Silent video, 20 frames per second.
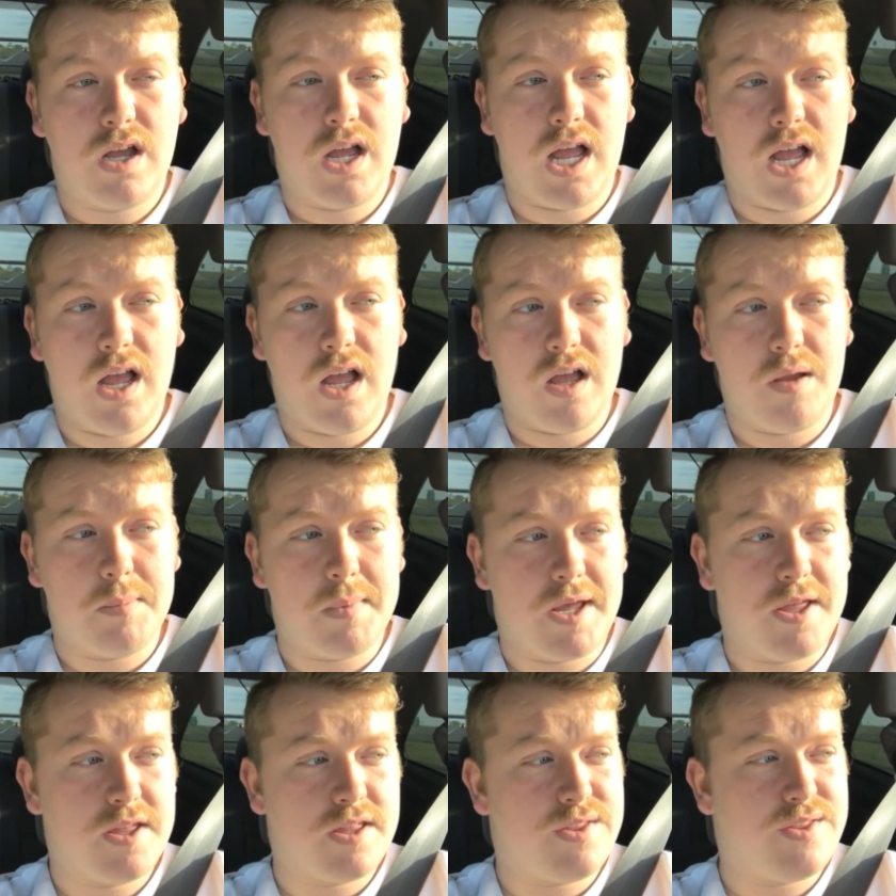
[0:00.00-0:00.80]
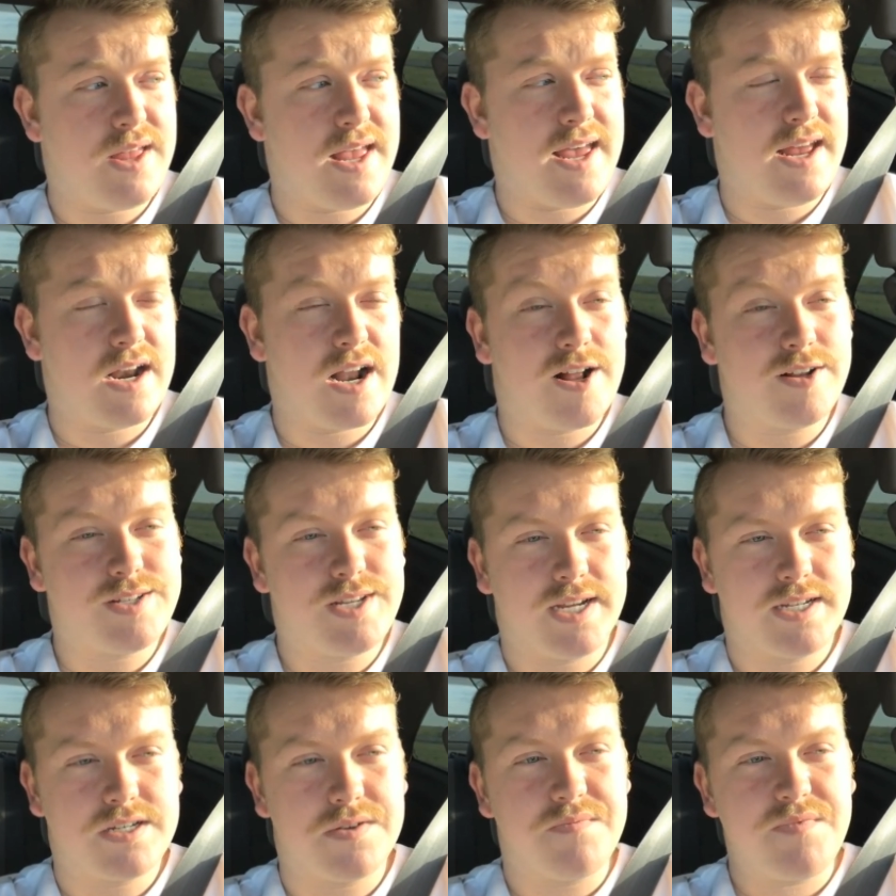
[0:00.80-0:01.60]
Um, other than that, I'll
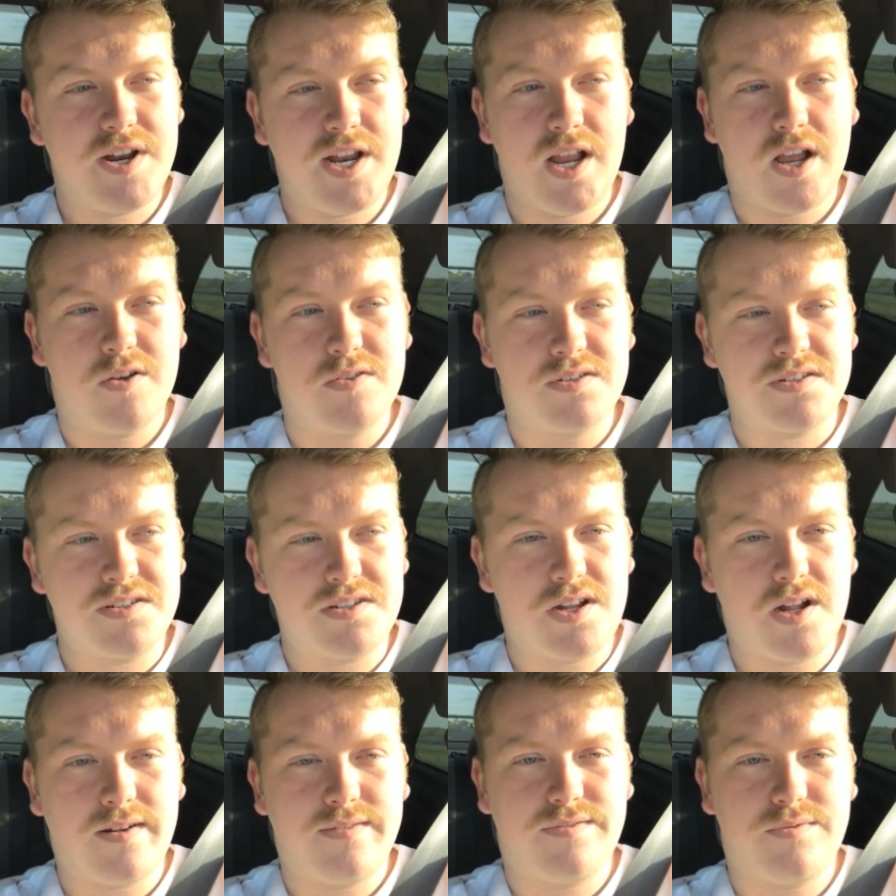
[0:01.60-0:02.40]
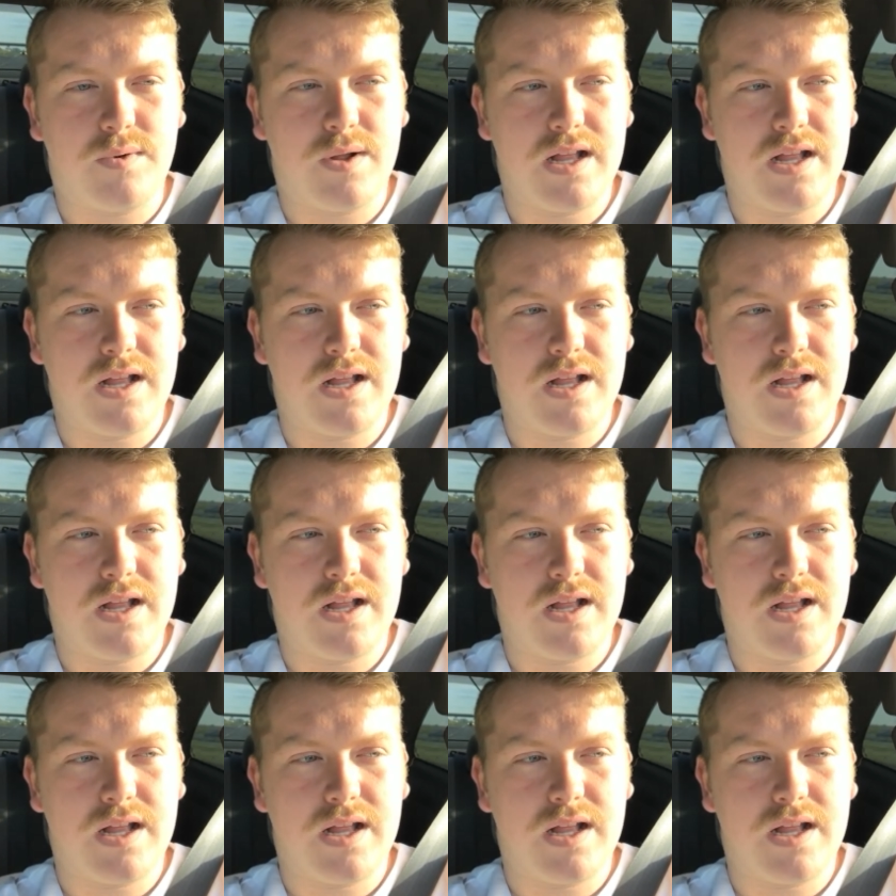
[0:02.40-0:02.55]
take some videos and stuff